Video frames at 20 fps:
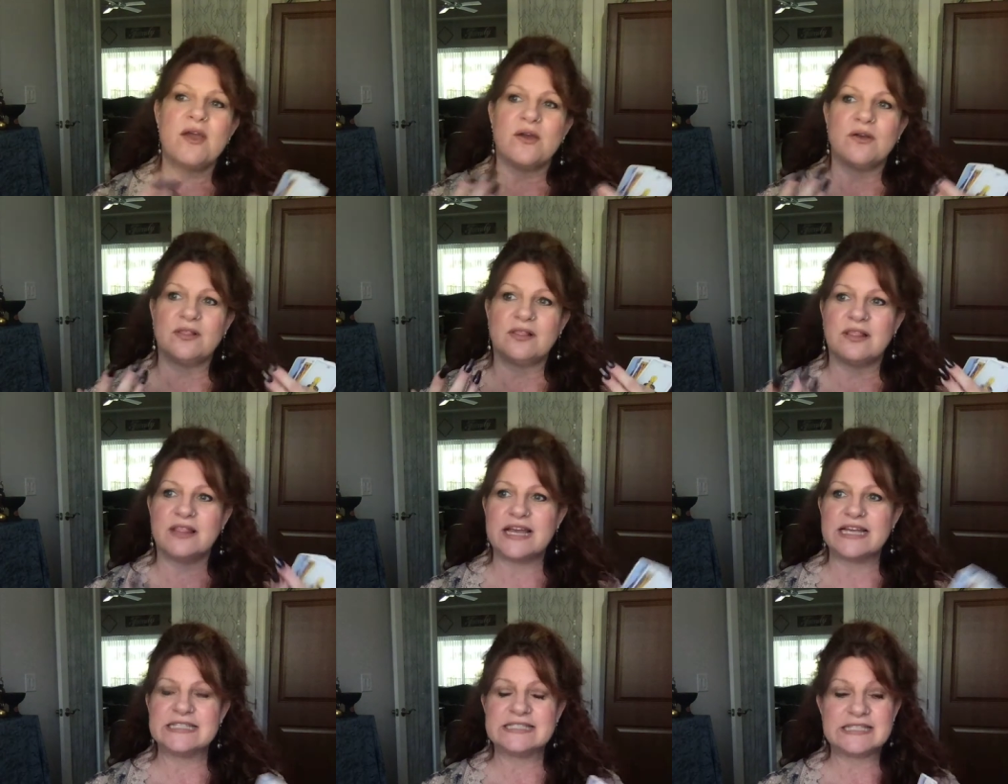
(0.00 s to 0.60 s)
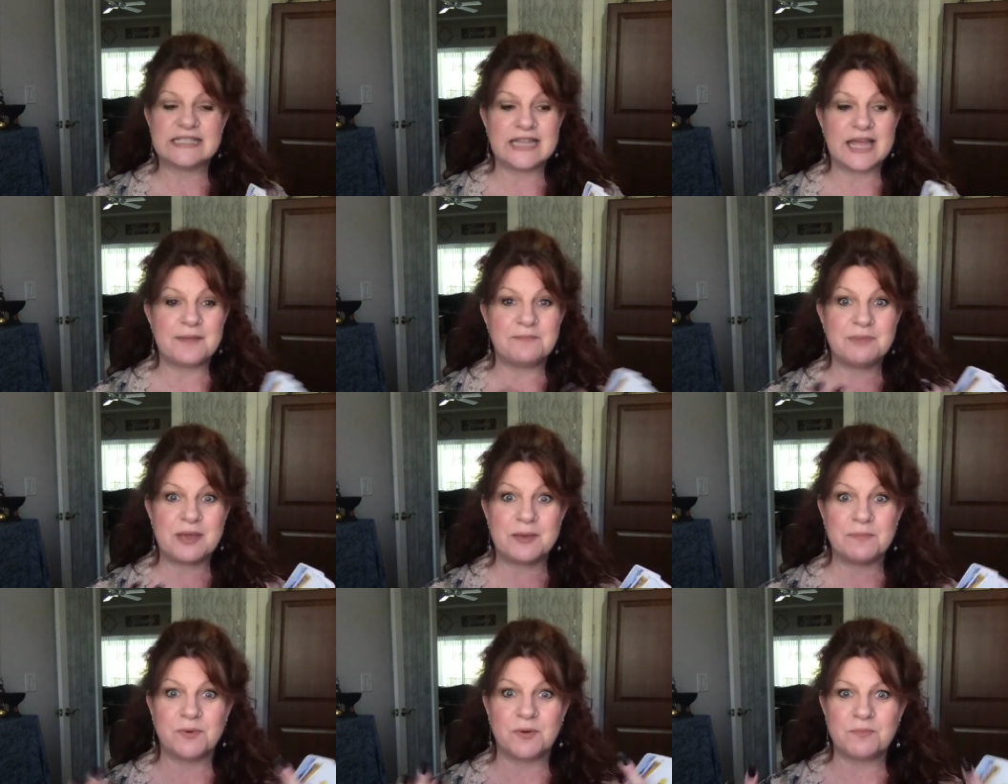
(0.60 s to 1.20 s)
Let's let
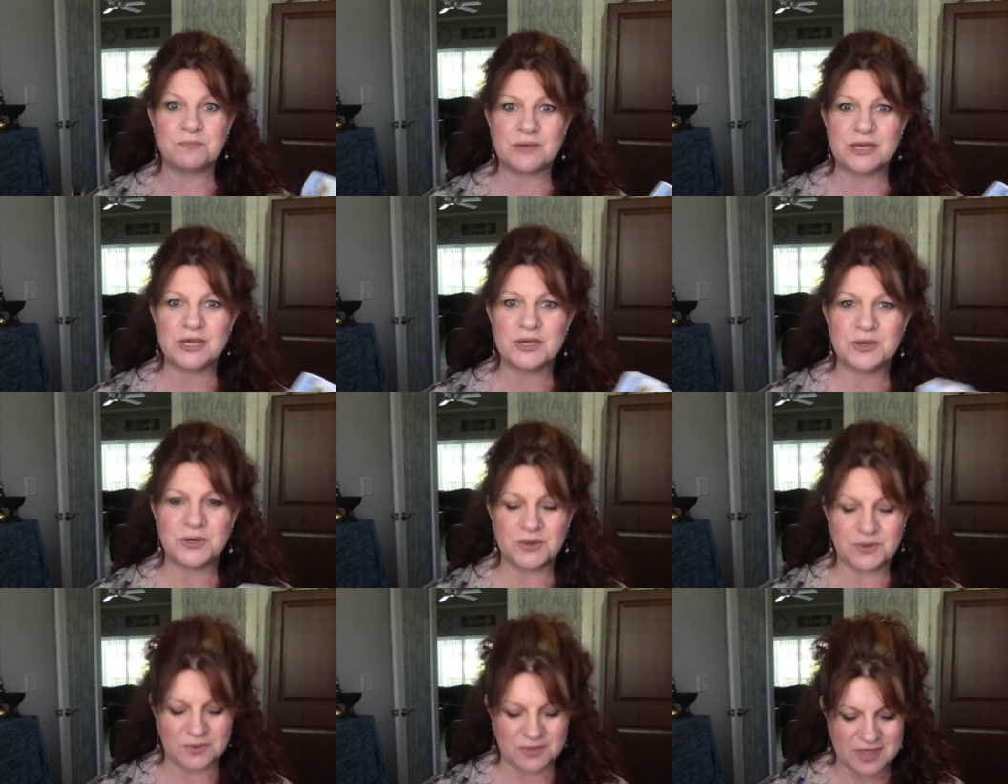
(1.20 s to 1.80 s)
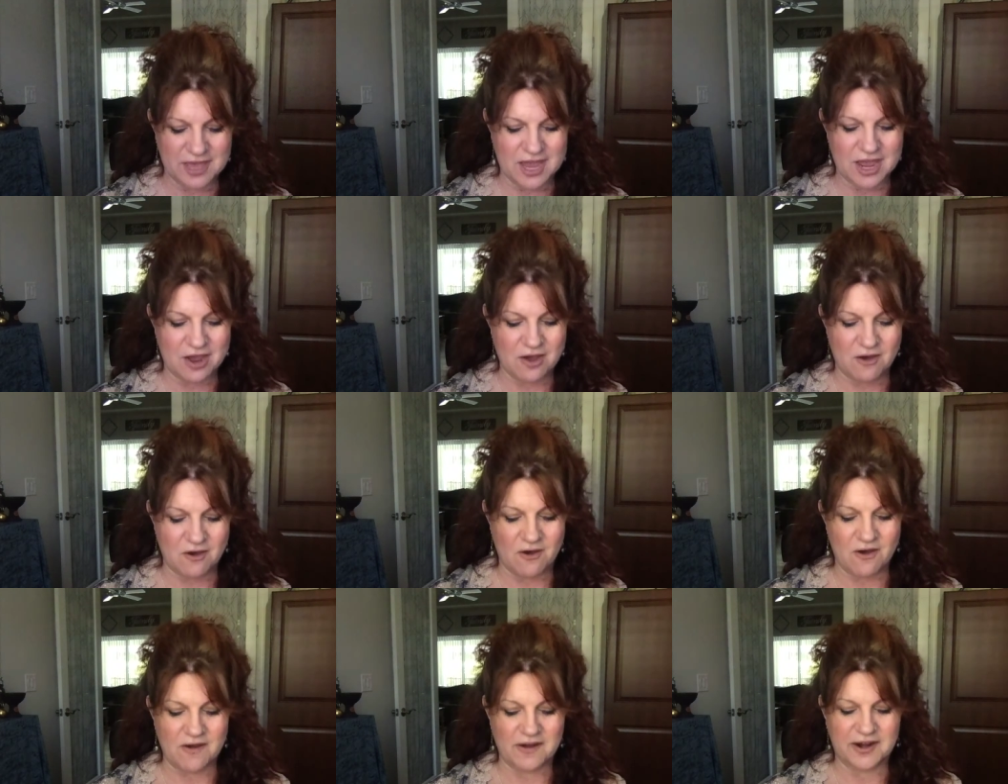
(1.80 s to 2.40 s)
people be who they
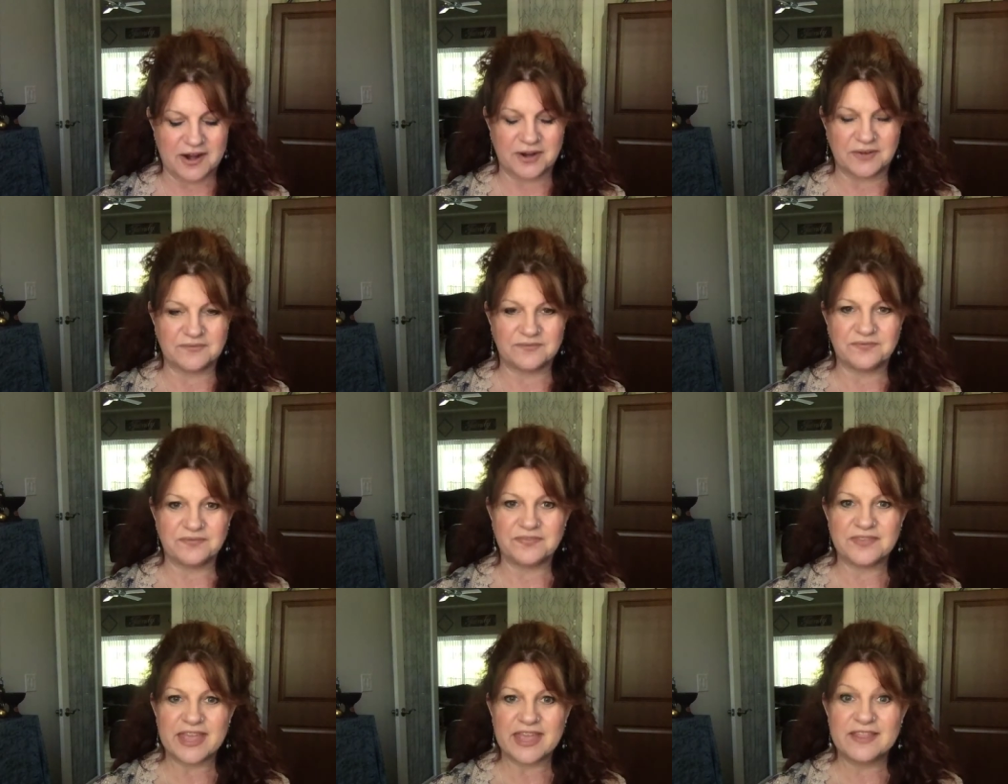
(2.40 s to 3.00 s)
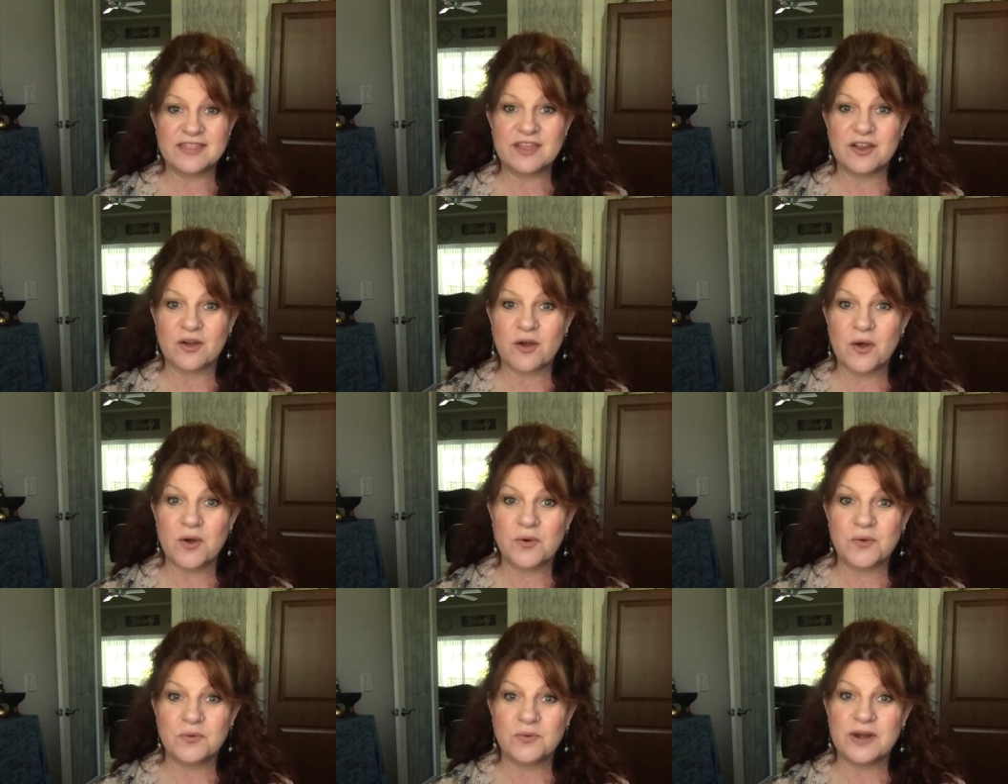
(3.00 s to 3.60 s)
are in their
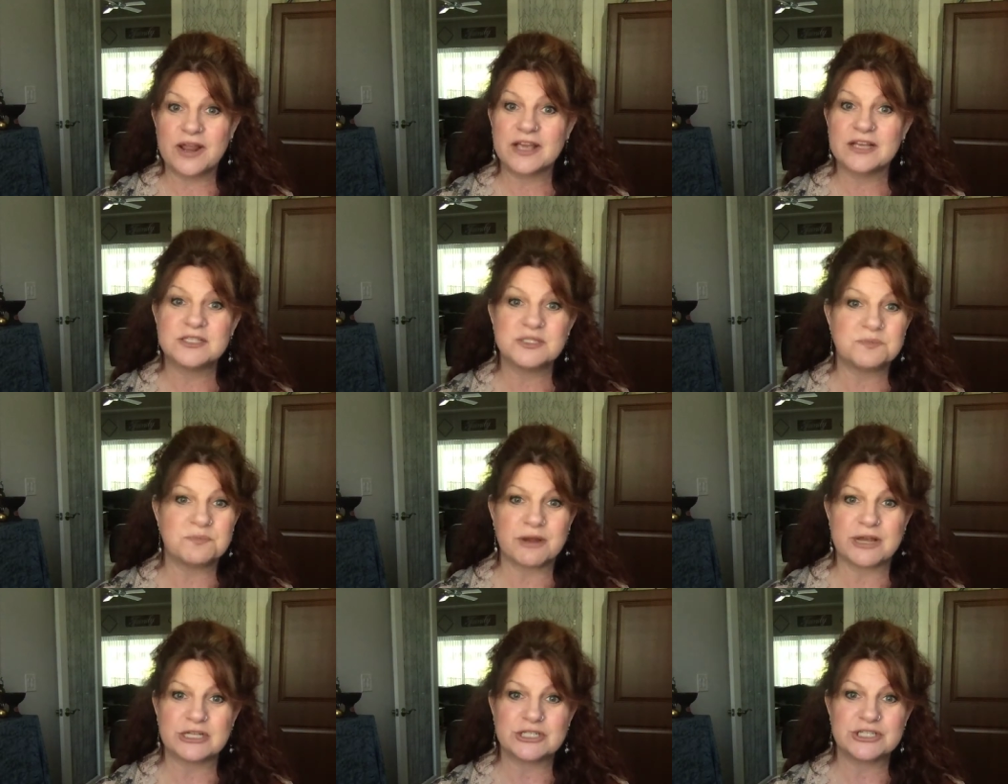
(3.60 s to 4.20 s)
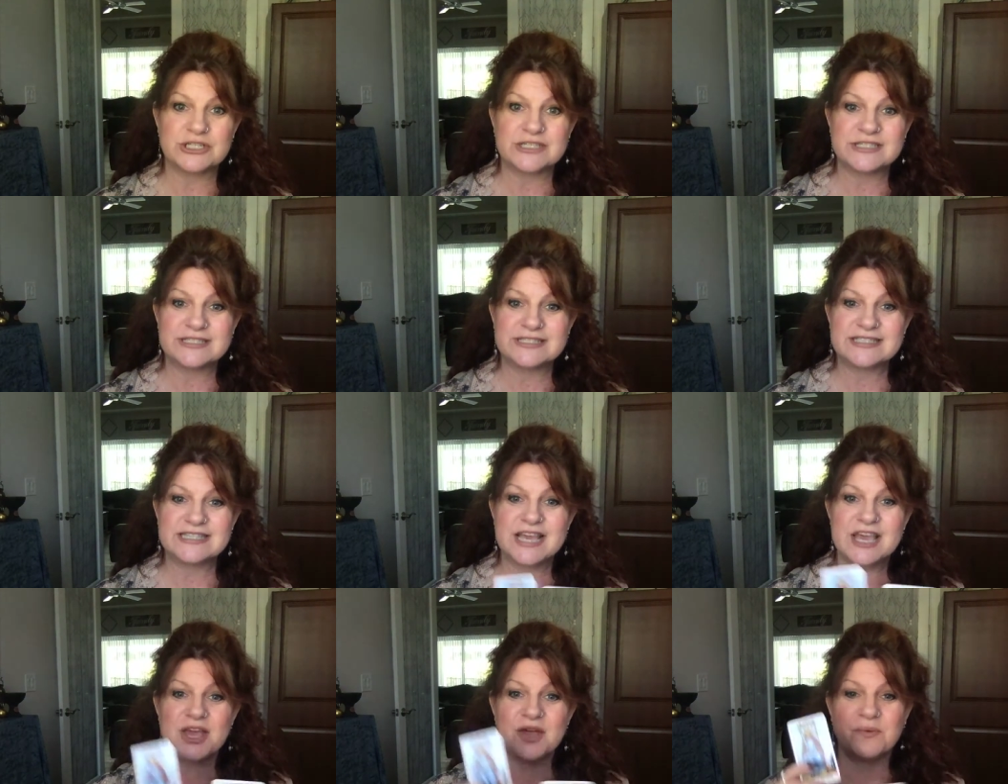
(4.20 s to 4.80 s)
own expressions.
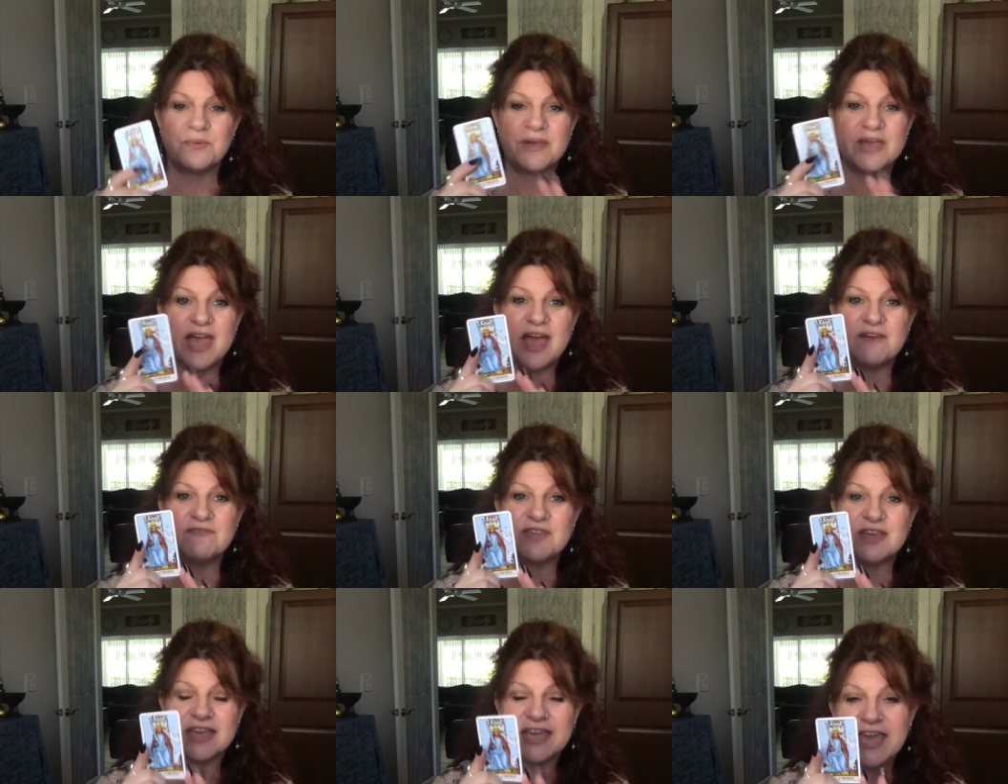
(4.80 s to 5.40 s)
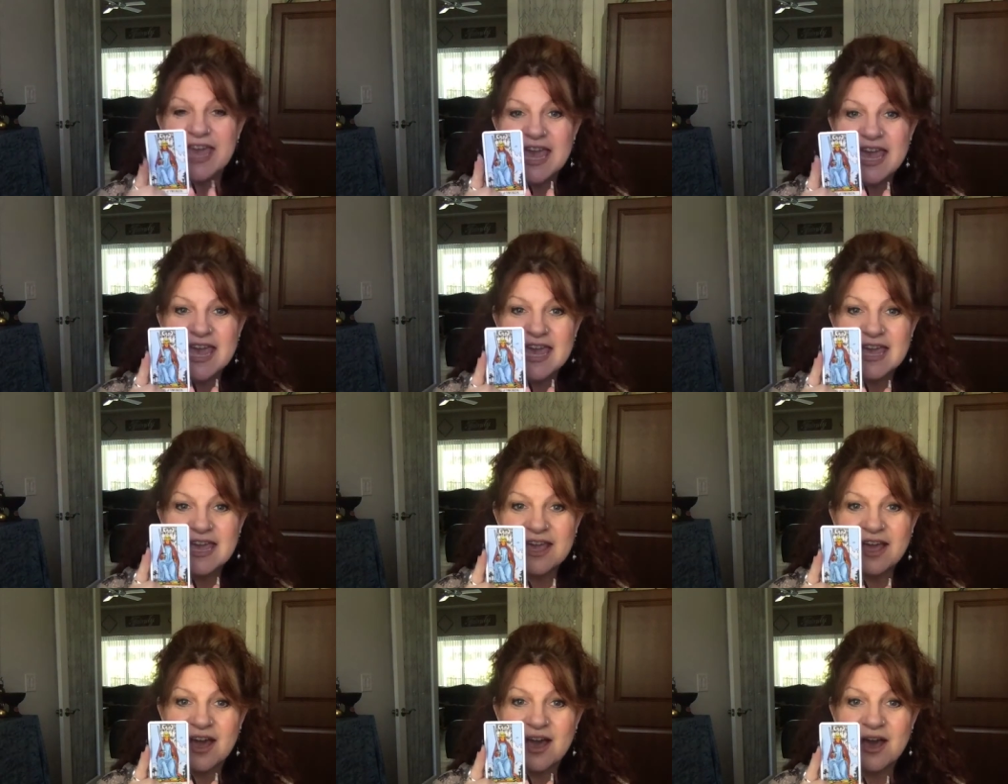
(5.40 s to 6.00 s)
We have the
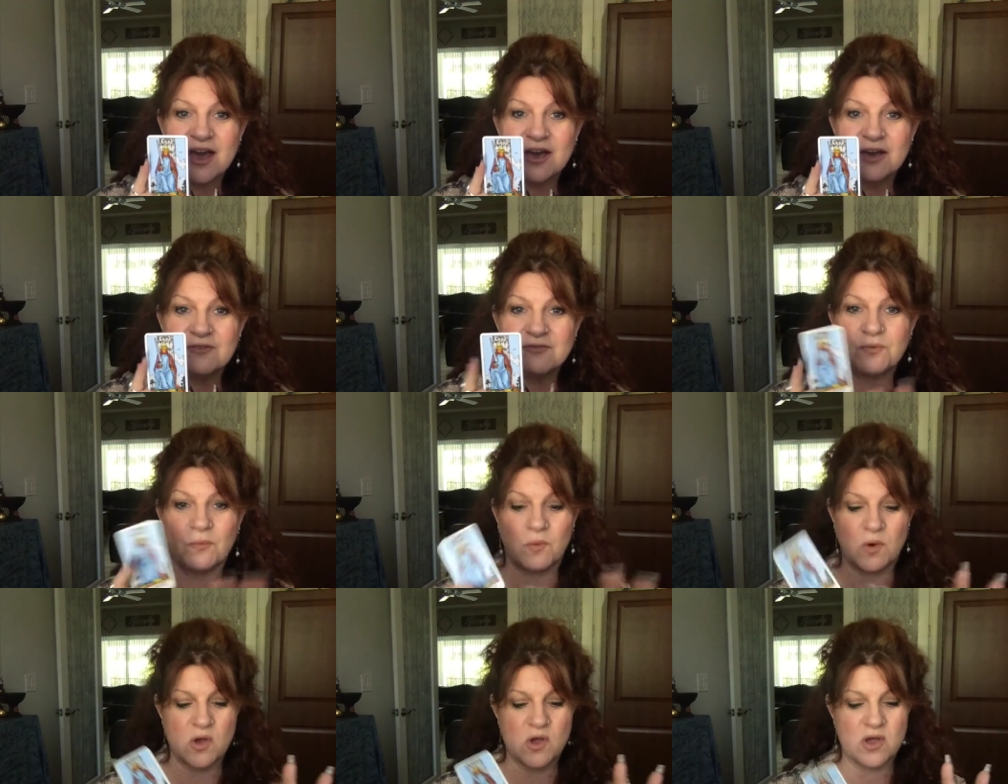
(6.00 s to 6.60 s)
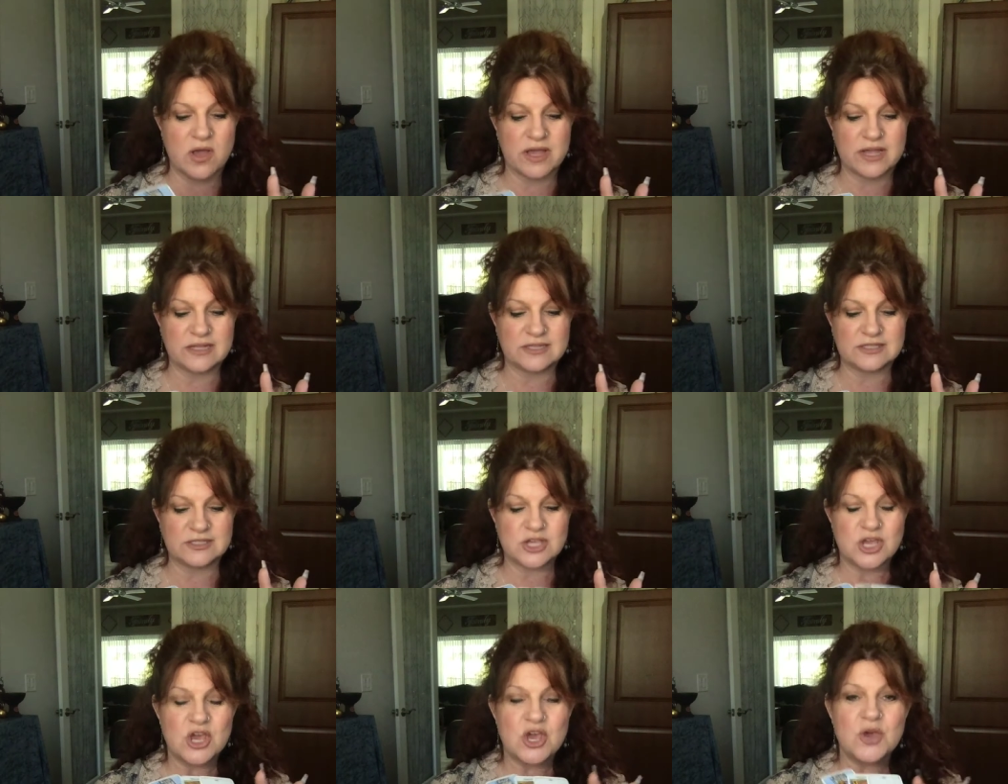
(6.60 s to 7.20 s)
King of Wands.